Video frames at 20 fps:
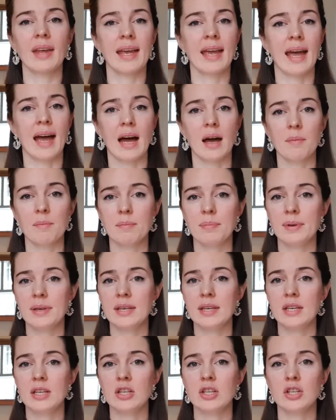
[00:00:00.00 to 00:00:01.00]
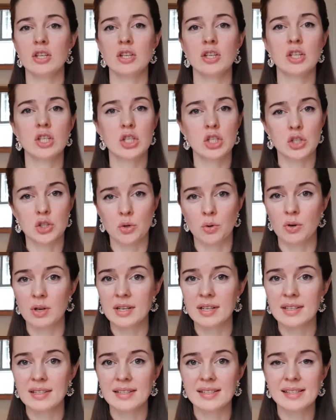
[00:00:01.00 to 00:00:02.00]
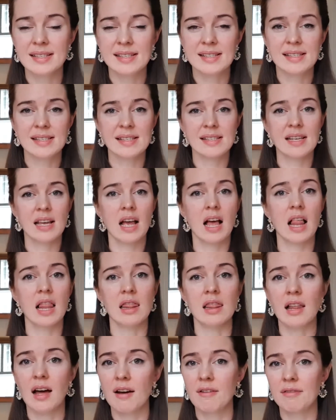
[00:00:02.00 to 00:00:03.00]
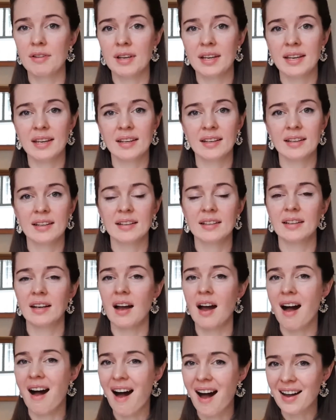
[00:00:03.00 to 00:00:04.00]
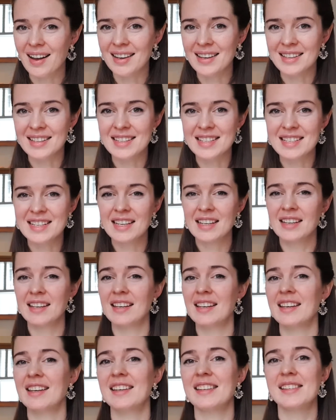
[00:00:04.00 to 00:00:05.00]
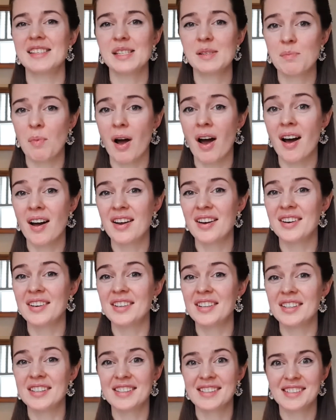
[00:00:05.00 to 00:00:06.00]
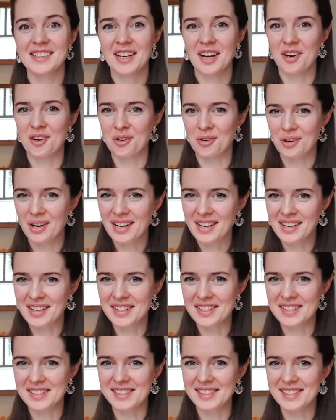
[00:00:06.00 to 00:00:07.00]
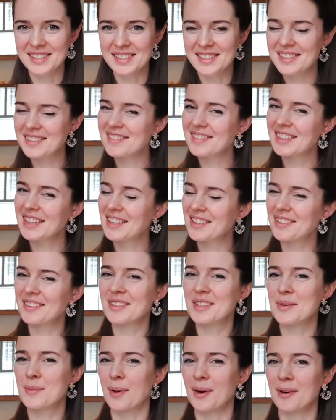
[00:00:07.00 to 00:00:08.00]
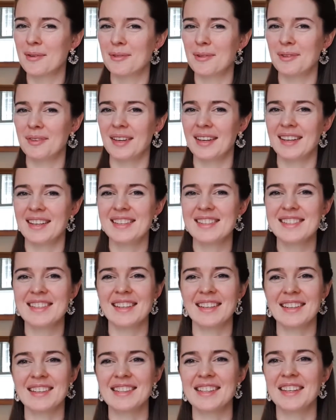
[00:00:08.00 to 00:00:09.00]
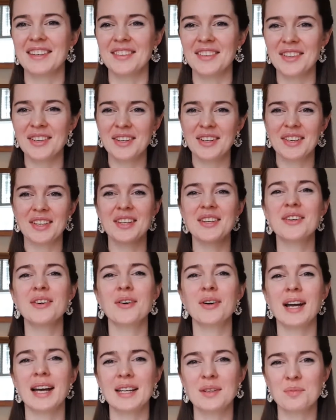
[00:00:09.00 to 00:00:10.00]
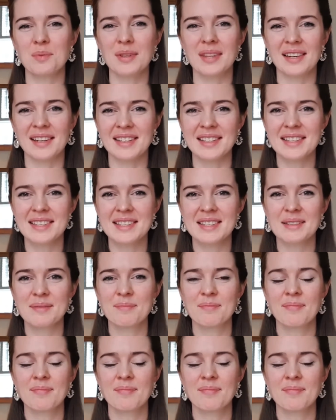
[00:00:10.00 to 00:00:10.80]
happy, joyous, loving, kind, inspired, courageous, all these wonderful things. And, you go ahead with the list.